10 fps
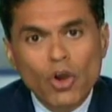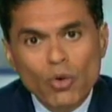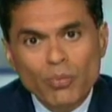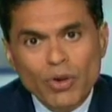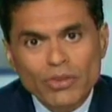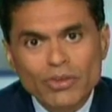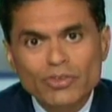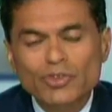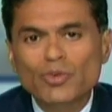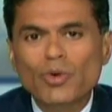Koch
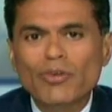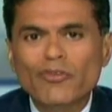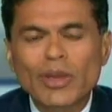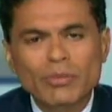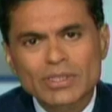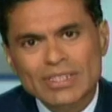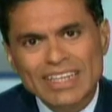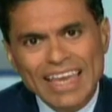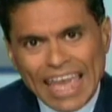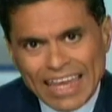brothers, who are
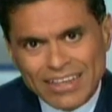famously